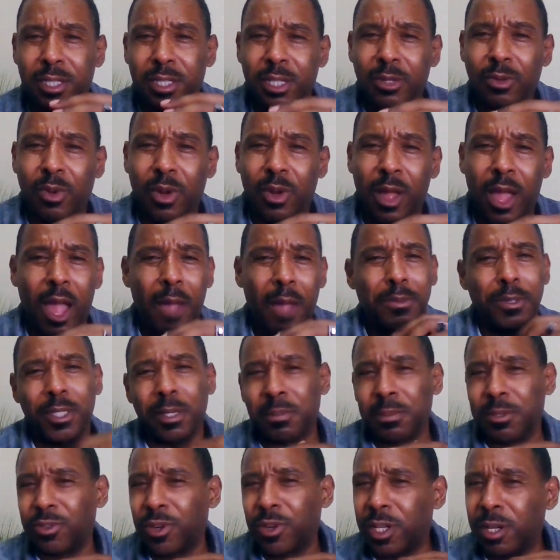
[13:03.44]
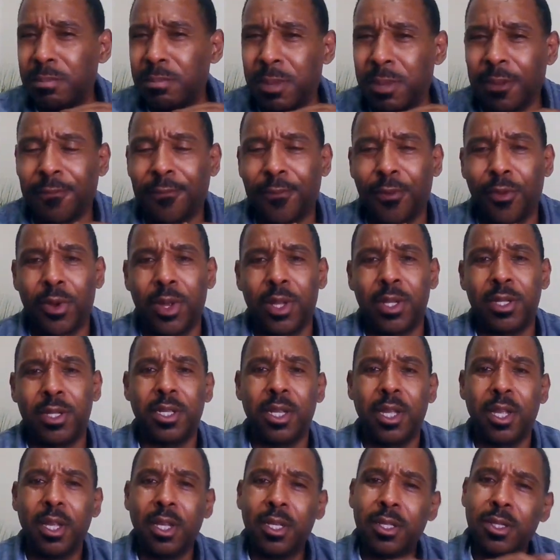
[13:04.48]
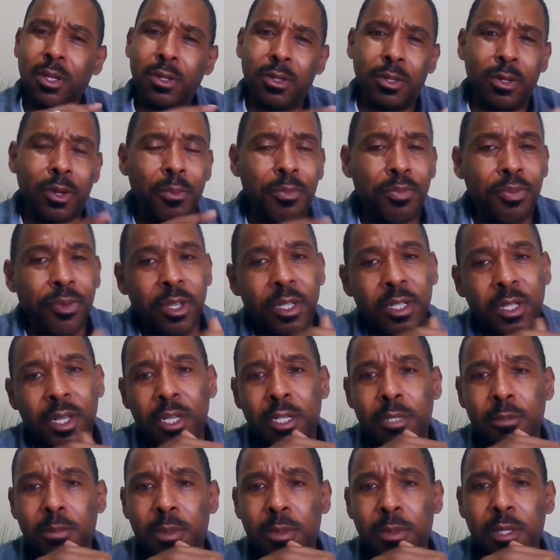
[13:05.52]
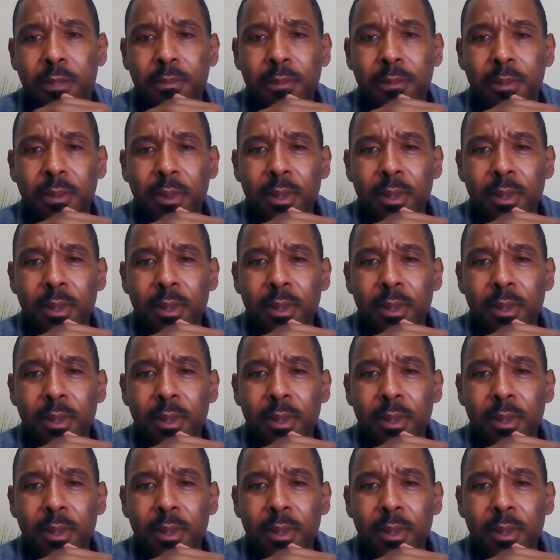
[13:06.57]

and see what happens. I'm trying to make friends. So don't prejudge me.